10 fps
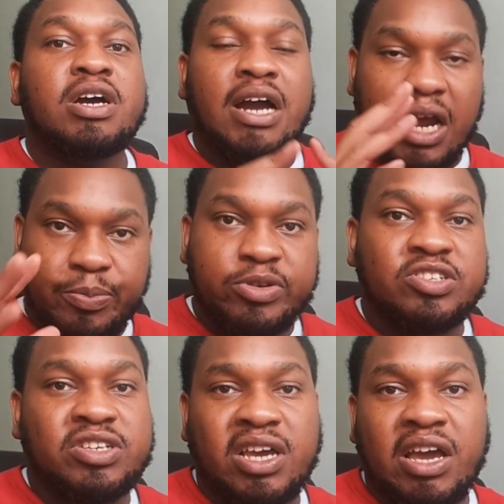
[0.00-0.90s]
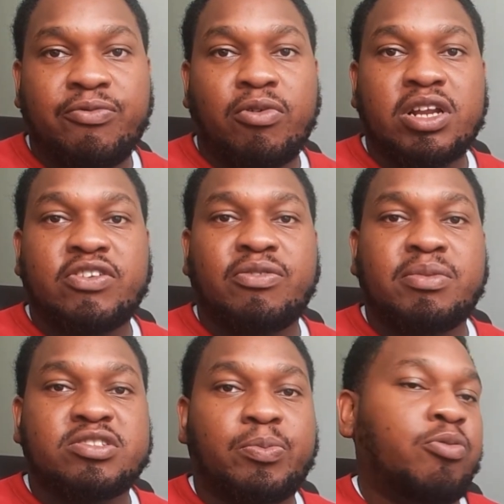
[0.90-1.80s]
I appreciate everyone giving me
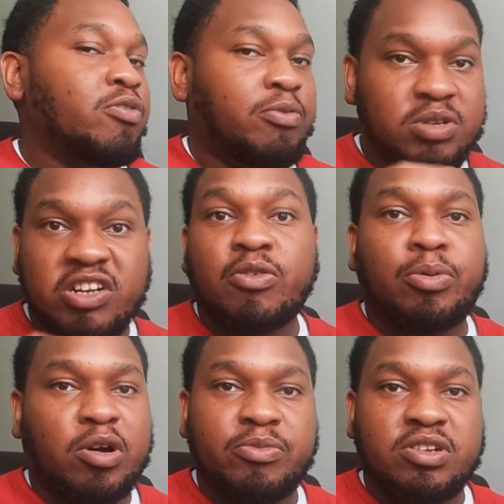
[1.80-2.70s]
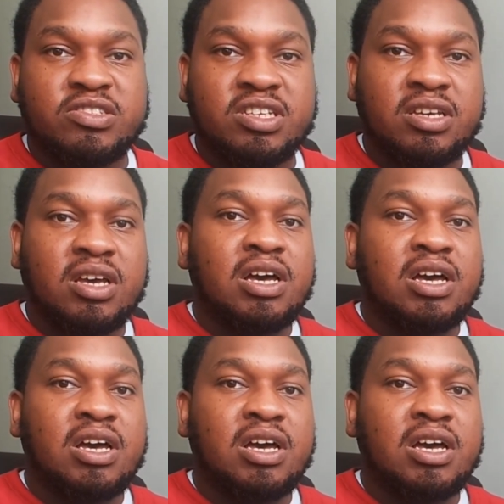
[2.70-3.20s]
support from the Liverpool community.